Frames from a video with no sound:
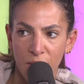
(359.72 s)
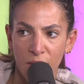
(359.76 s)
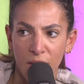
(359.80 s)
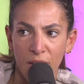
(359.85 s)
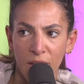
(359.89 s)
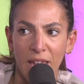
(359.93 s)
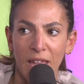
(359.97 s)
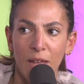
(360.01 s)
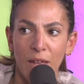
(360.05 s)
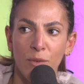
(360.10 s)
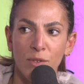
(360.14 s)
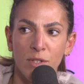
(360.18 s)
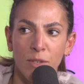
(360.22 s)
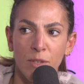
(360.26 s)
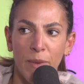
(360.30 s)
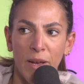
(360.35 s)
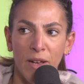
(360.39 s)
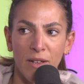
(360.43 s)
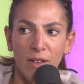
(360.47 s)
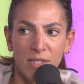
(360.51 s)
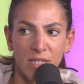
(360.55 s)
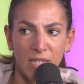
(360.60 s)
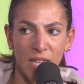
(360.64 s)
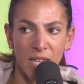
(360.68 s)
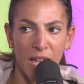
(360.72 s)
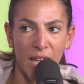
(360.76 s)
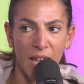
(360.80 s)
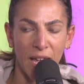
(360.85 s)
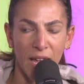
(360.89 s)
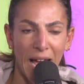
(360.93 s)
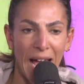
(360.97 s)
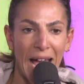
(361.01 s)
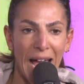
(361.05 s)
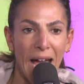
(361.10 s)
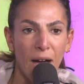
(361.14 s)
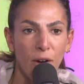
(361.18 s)
It was about saying,
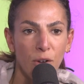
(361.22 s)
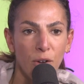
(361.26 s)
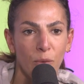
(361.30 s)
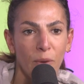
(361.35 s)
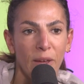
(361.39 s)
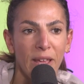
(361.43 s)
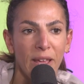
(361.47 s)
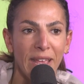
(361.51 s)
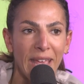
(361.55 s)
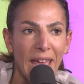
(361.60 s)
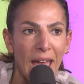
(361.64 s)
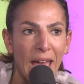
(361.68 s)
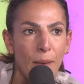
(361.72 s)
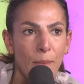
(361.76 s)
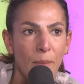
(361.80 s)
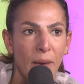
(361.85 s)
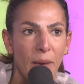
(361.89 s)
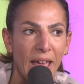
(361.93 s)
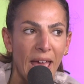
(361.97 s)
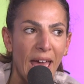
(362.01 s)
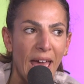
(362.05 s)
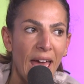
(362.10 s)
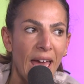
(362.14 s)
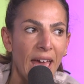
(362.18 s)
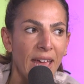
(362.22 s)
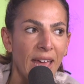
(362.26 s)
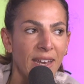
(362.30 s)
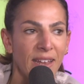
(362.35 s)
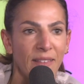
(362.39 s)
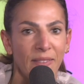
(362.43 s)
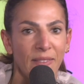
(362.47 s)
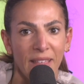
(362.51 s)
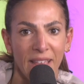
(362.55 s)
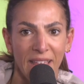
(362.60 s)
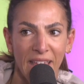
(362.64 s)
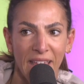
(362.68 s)
how do I get my head
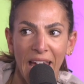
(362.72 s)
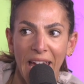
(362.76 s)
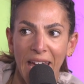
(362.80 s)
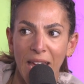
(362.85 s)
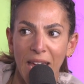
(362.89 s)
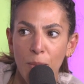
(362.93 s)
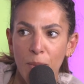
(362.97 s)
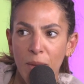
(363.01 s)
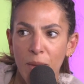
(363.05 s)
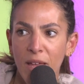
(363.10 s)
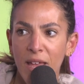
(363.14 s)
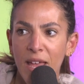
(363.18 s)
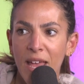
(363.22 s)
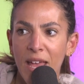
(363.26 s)
in the game?